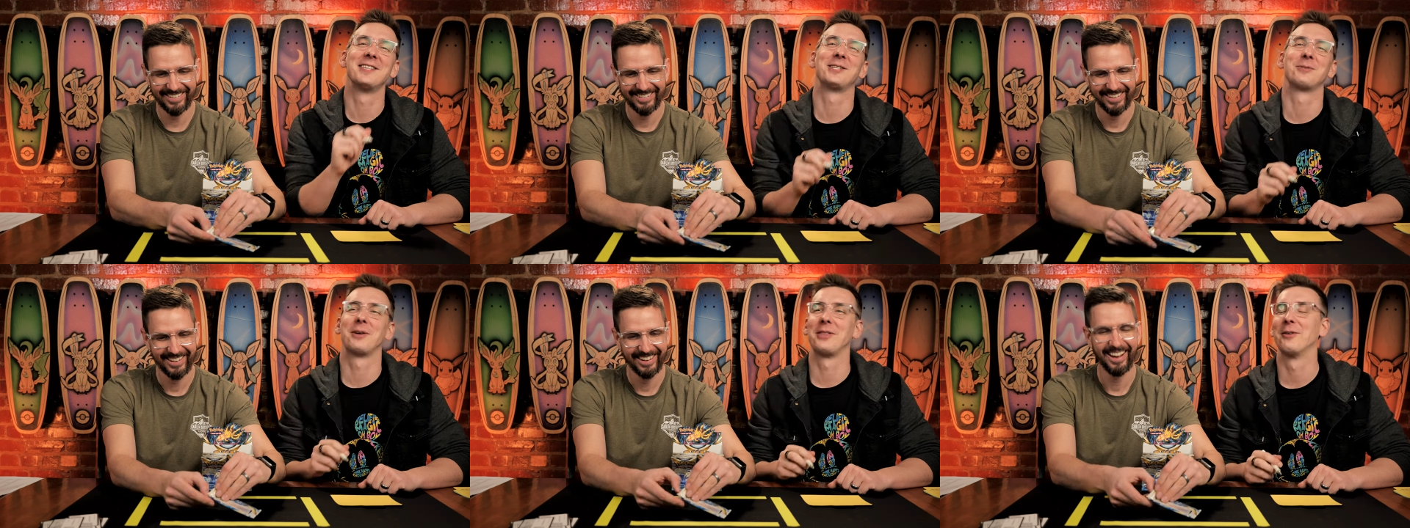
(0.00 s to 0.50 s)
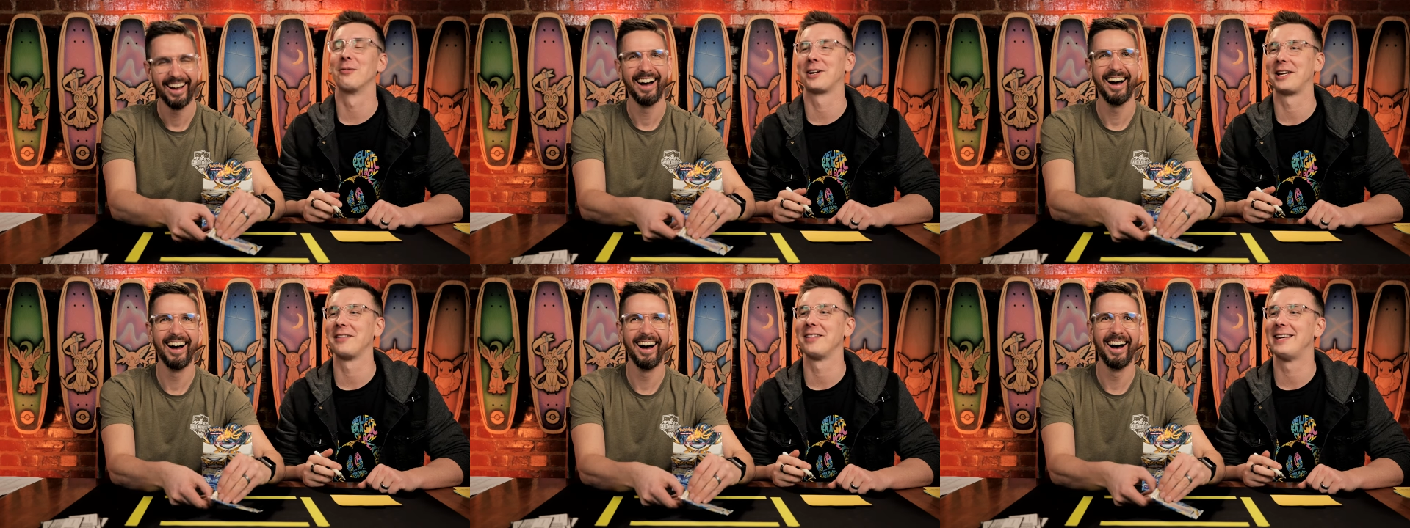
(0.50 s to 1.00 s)
Speaker 1: this is what the
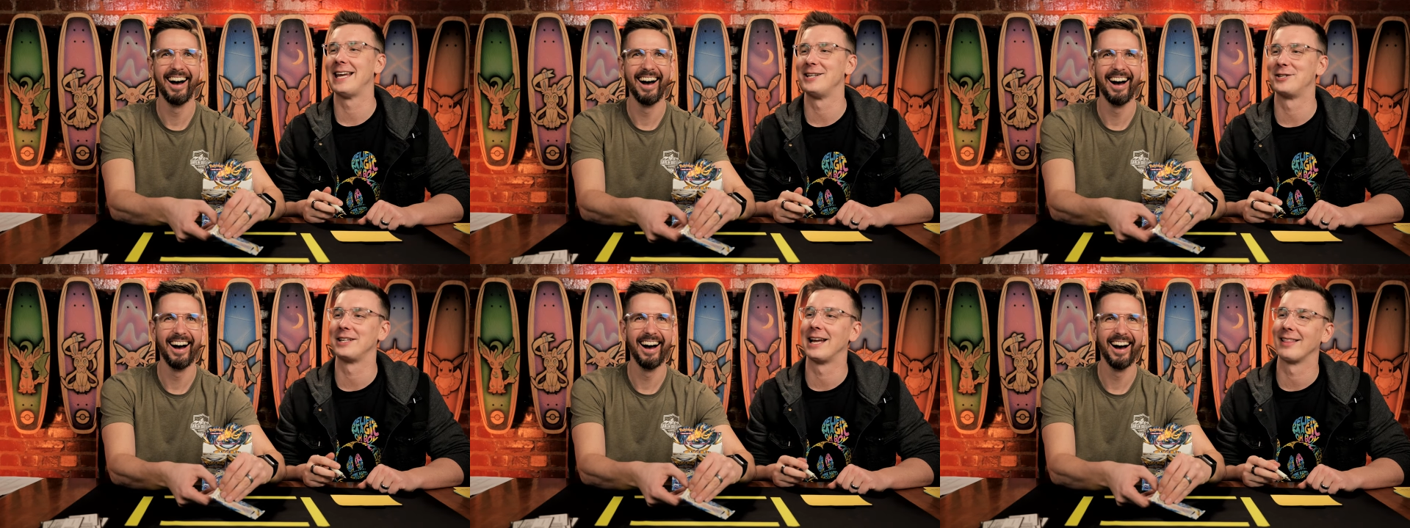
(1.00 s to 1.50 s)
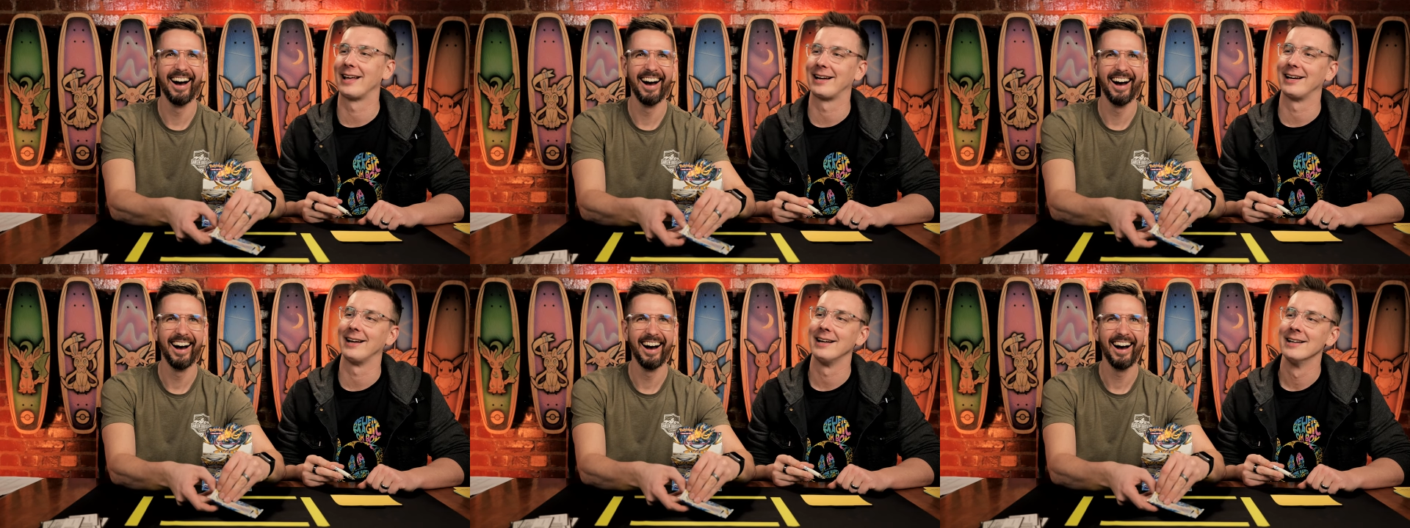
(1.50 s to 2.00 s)
rookie of the day should get like
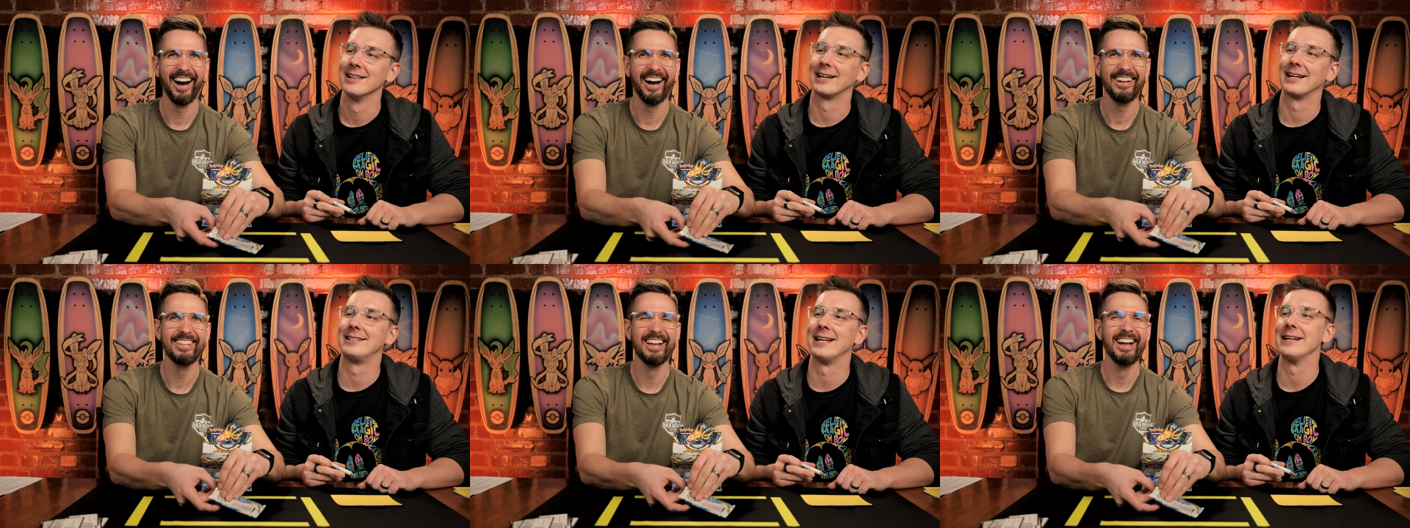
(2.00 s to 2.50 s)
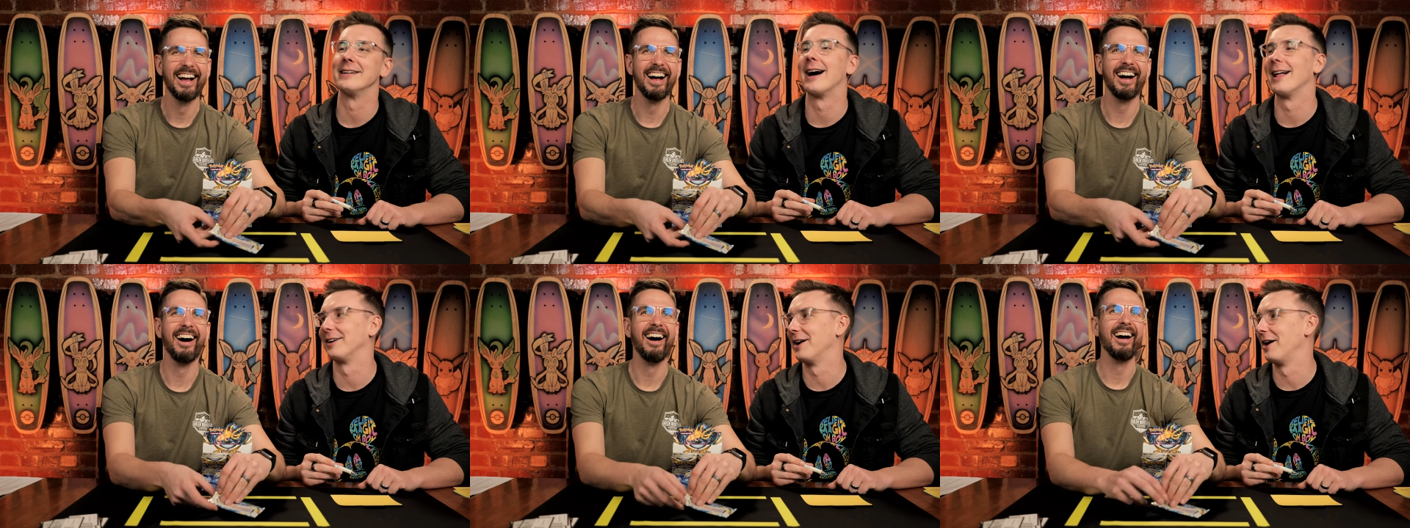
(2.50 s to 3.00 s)
a like a ten
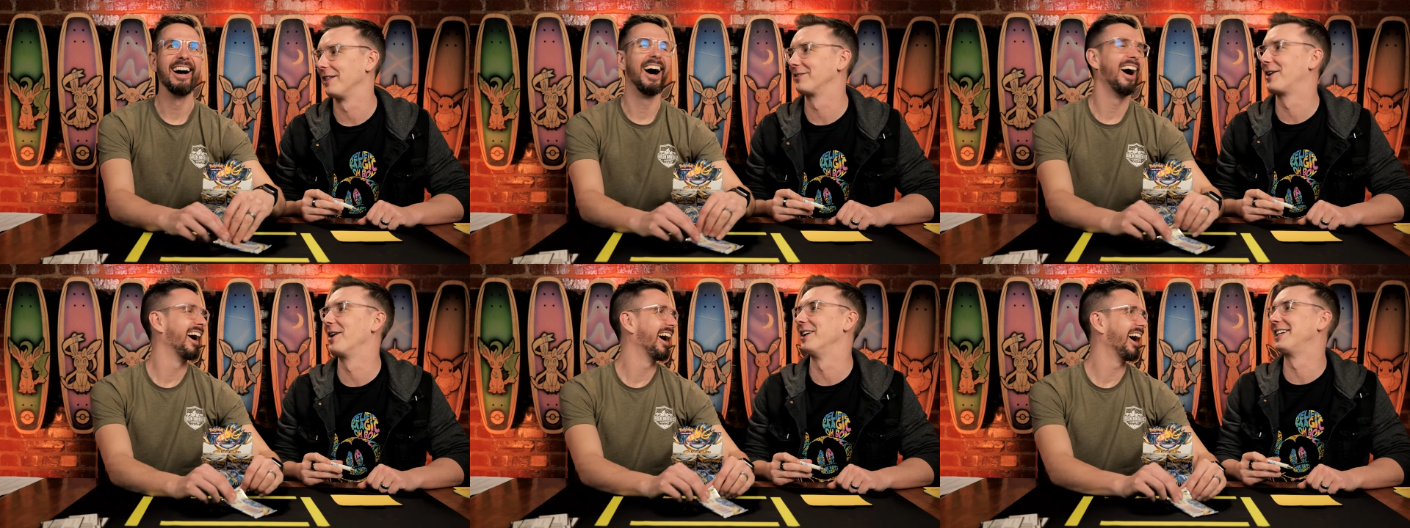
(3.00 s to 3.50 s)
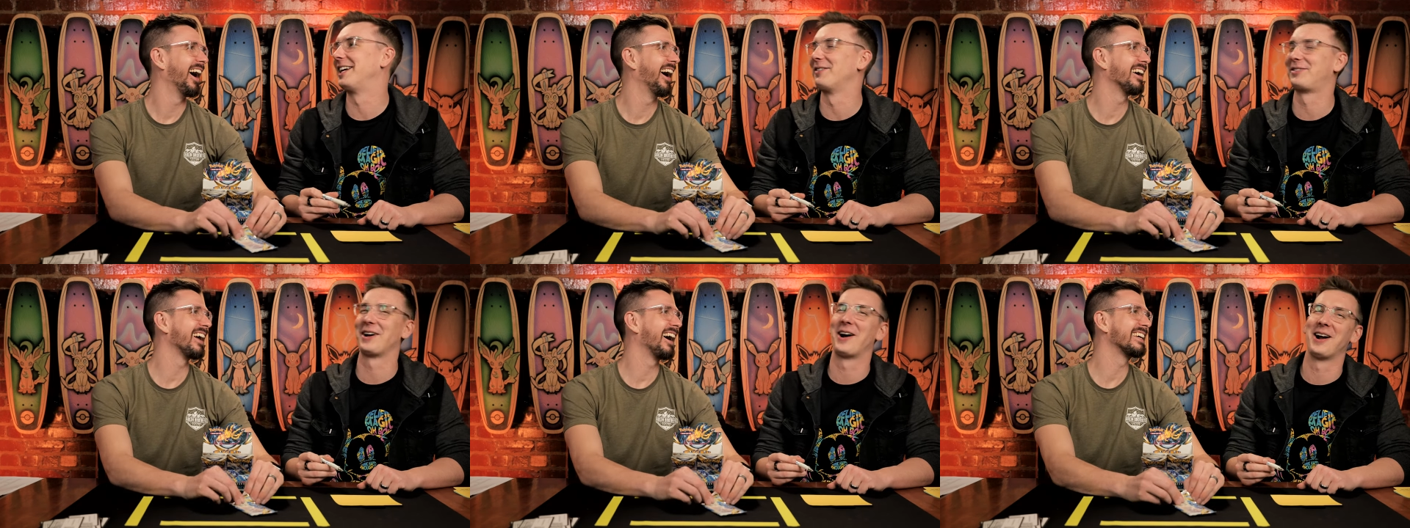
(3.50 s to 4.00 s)
dollar Olive Garden gift
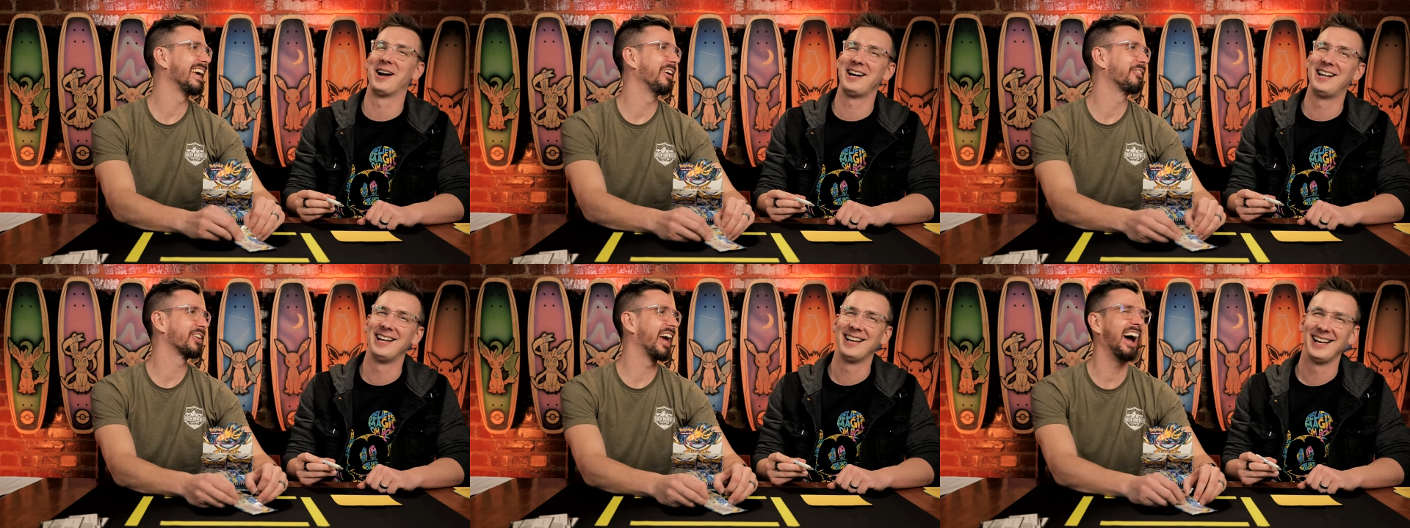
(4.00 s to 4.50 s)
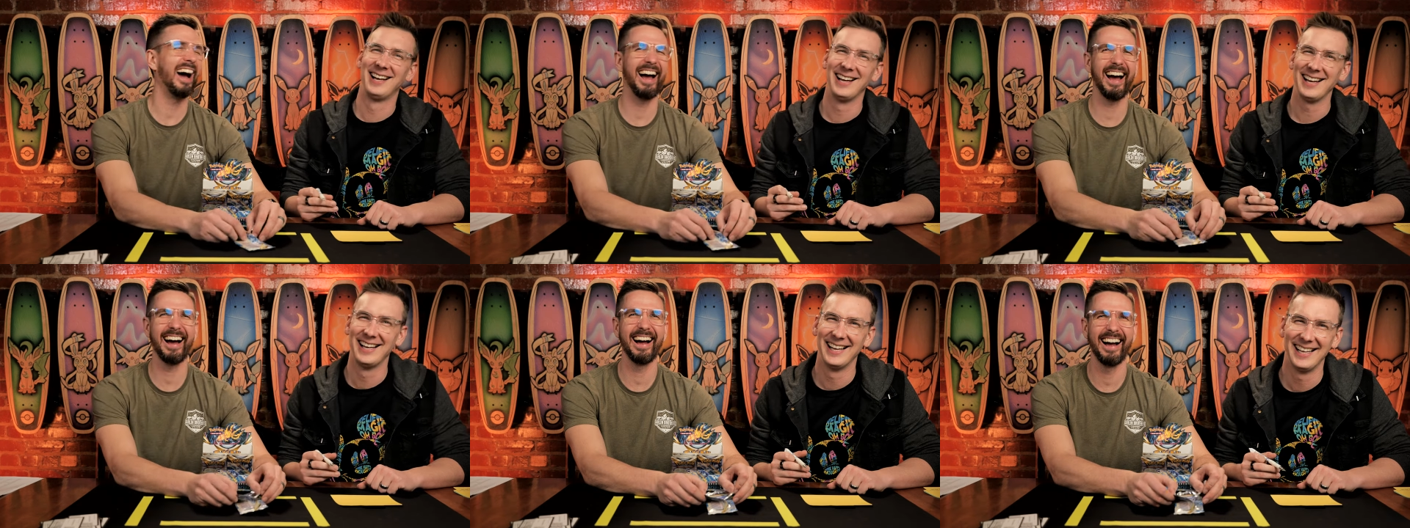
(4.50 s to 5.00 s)
card. I, I give,
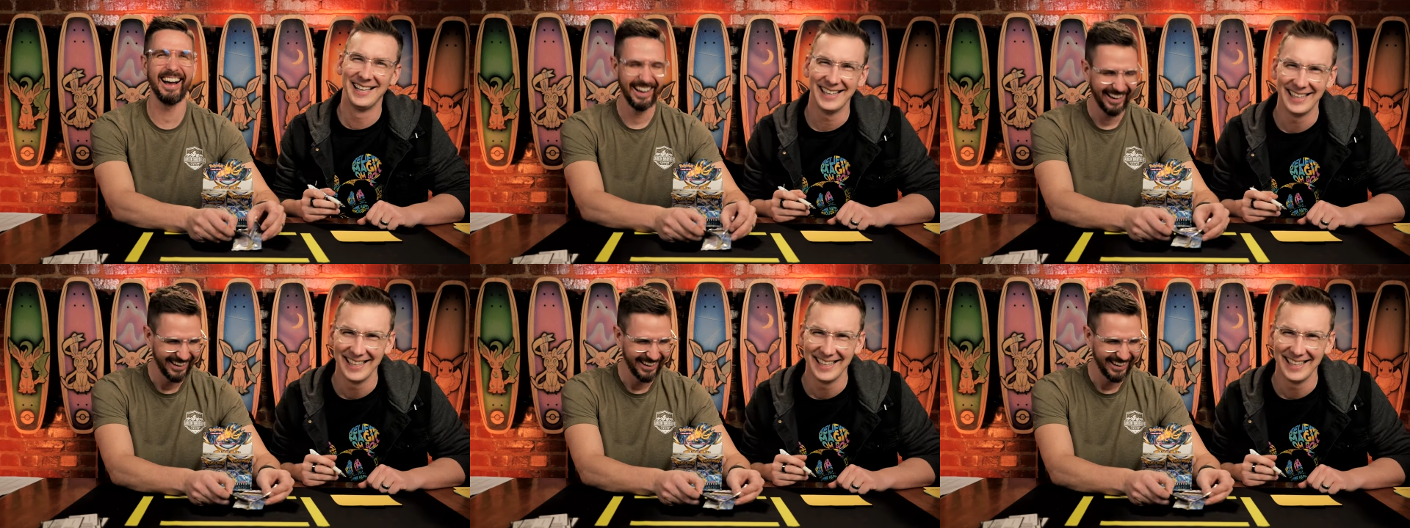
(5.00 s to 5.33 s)
yeah.